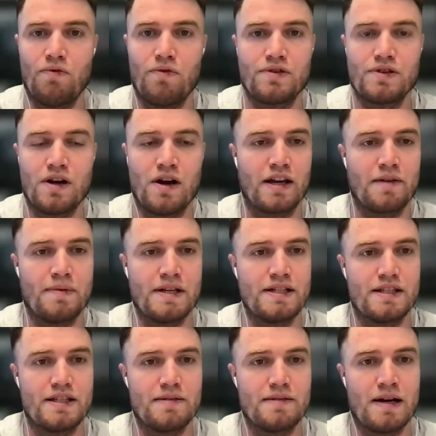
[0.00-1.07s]
starting a
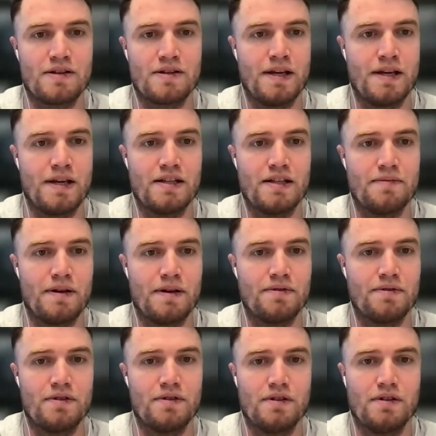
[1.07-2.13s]
business is about speaking to
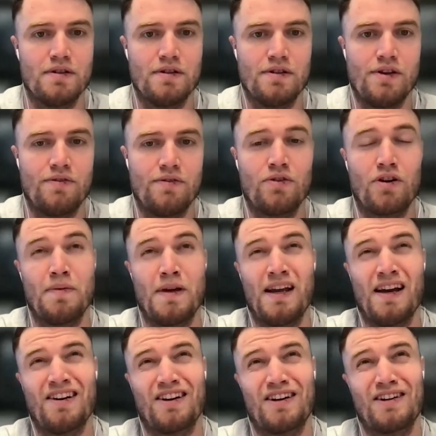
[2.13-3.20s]
people. You've got to
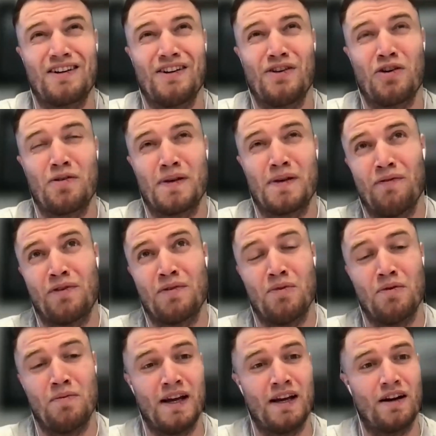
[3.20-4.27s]
be
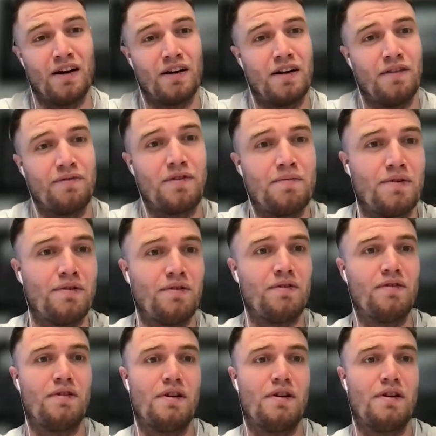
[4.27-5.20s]
comfortable being uncomfortable,